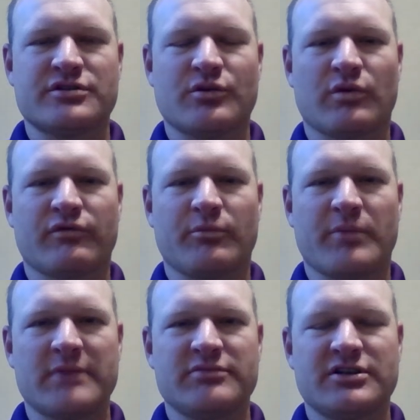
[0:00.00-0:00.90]
I worked for
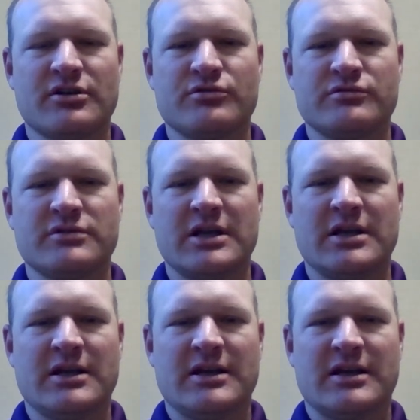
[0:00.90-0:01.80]
Pipestone
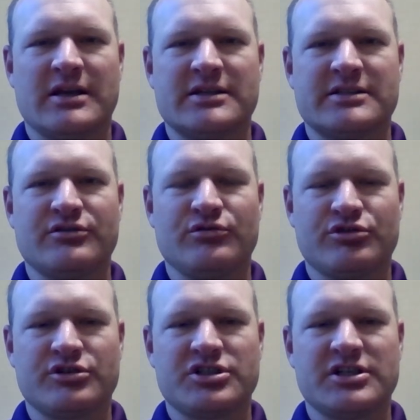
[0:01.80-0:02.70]
as a
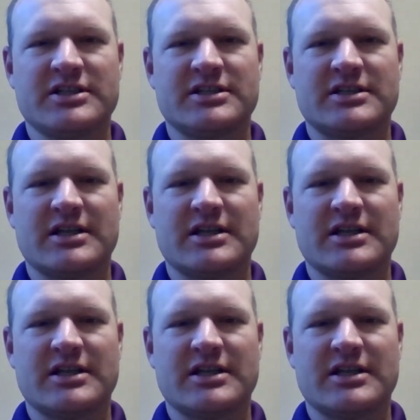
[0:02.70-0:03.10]
nutritionist.